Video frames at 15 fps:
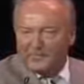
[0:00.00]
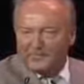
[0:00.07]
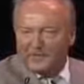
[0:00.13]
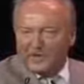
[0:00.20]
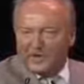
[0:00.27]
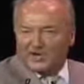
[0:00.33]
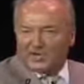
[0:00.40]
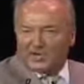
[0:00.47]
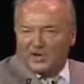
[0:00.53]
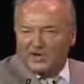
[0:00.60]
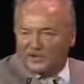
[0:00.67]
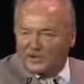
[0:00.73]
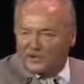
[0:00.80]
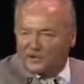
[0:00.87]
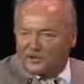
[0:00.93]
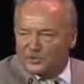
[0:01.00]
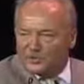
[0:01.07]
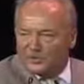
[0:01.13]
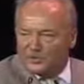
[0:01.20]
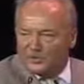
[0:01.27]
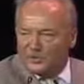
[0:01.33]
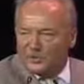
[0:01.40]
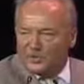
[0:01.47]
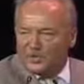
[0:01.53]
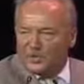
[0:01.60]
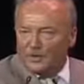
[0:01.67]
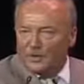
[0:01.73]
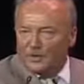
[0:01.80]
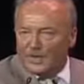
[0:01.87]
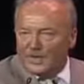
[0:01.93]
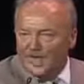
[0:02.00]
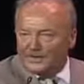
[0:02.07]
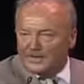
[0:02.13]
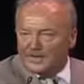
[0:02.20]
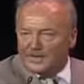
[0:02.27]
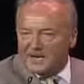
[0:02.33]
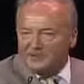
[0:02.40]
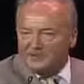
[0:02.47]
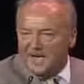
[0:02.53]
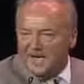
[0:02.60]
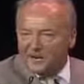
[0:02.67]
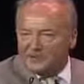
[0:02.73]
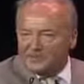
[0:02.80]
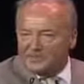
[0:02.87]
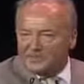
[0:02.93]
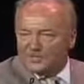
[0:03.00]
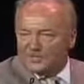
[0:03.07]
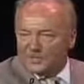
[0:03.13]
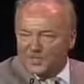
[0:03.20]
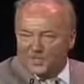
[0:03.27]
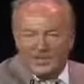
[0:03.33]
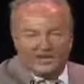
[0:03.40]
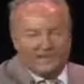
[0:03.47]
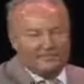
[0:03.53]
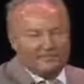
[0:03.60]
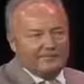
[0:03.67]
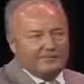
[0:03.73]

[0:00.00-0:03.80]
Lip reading: because whatever you do, you can't come out clean.